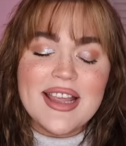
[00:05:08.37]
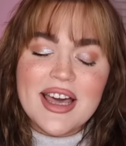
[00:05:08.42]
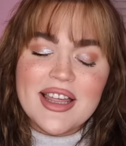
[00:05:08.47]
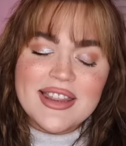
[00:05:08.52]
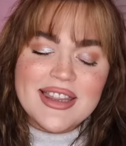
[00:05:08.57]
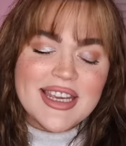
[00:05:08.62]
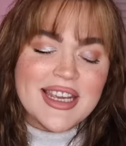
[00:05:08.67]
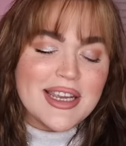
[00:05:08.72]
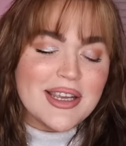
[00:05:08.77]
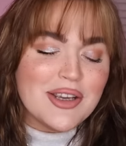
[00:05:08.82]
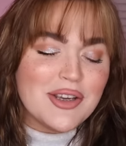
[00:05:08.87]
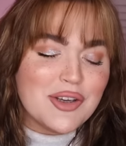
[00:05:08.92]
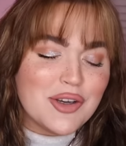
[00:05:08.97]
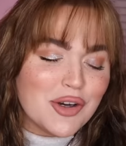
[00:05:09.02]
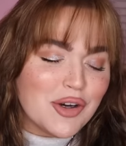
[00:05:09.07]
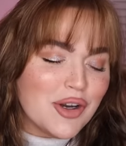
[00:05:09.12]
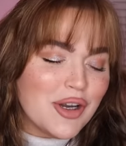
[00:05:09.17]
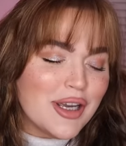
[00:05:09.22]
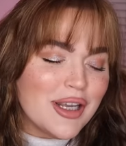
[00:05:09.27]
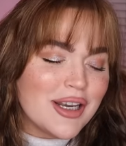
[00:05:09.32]
Nothing
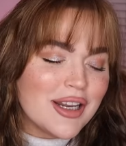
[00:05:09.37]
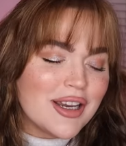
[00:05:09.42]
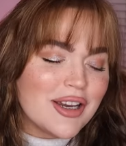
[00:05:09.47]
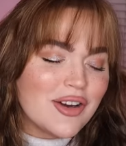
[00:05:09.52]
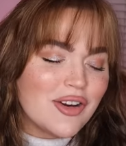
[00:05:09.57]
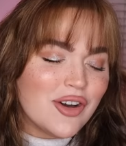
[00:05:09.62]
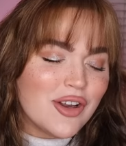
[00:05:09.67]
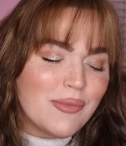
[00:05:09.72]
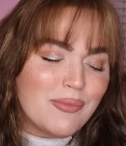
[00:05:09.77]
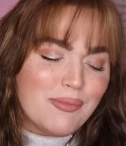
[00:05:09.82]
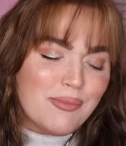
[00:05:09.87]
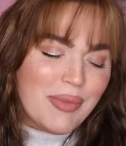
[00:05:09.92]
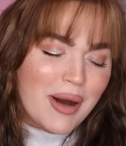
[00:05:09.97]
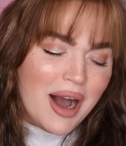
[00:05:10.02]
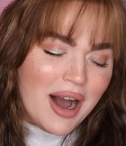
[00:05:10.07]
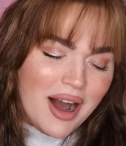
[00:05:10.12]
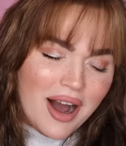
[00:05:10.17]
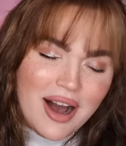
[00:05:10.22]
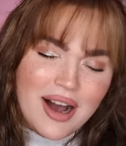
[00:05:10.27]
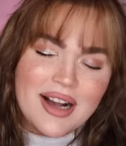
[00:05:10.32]
good could
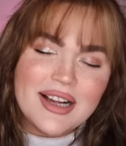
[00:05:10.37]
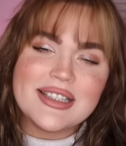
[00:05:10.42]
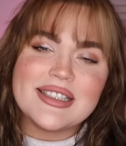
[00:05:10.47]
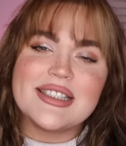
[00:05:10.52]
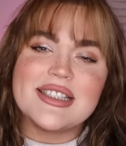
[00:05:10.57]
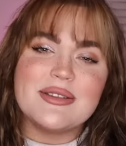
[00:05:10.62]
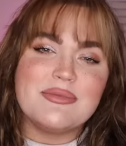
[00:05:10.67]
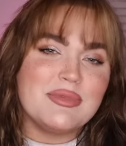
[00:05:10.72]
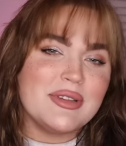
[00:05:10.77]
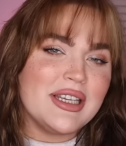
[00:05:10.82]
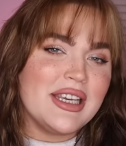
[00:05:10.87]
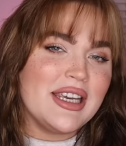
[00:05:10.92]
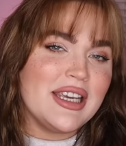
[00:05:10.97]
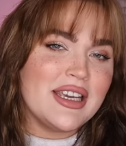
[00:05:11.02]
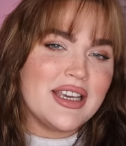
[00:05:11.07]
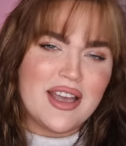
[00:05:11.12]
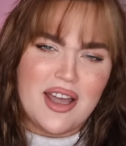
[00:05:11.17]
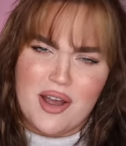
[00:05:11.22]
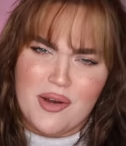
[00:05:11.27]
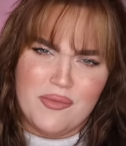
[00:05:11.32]

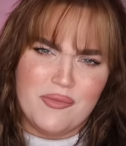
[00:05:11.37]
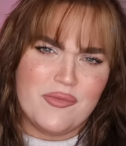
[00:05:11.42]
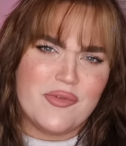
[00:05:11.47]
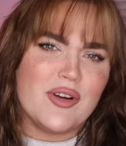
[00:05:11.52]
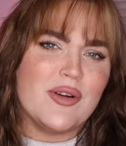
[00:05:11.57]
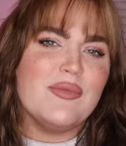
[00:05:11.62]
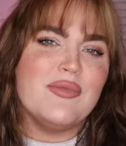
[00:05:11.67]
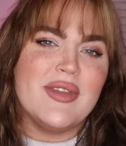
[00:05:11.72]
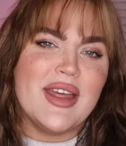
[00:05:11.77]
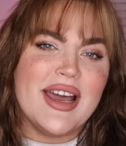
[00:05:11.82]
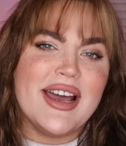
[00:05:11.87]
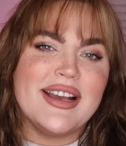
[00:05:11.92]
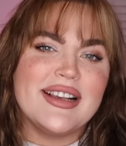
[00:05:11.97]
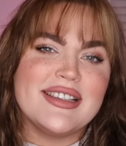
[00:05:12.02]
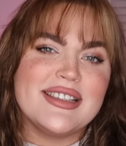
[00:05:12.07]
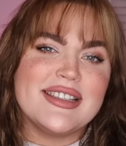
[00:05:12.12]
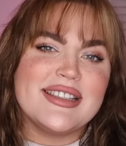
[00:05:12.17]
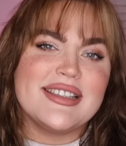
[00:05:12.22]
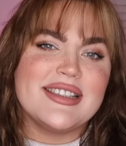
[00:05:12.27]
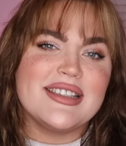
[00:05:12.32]
possibly come from
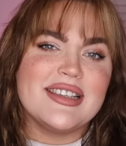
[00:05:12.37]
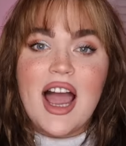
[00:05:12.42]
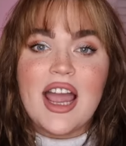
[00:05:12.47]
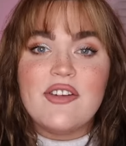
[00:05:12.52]
this.